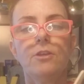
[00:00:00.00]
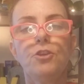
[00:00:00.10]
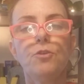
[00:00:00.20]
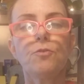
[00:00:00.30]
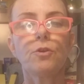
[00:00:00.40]

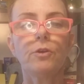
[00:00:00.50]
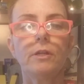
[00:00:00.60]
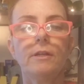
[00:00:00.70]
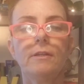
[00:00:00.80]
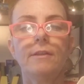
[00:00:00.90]
You
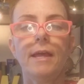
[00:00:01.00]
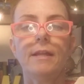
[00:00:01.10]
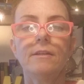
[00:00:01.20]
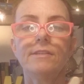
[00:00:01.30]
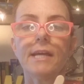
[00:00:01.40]
could
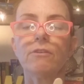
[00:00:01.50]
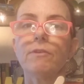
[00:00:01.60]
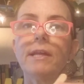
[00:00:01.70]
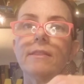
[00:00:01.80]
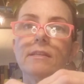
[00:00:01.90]
then
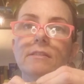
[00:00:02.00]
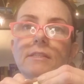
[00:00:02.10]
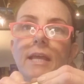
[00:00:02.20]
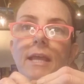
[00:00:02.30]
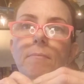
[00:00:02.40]
decorate this
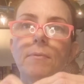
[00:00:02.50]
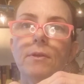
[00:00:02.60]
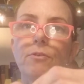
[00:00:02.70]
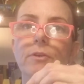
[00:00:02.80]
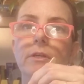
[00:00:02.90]
tape.
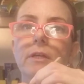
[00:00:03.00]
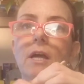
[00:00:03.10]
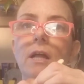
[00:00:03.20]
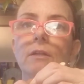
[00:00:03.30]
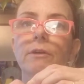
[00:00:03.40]
You can
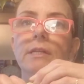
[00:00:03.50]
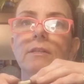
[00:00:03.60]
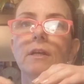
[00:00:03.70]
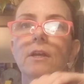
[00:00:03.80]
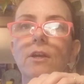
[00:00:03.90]
color
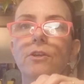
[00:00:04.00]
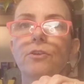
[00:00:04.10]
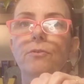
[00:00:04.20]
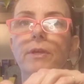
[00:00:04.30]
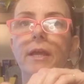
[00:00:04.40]
it.
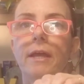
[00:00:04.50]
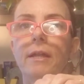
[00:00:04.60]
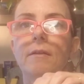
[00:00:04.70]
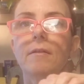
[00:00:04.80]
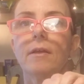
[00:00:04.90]
You
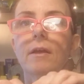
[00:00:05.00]
can,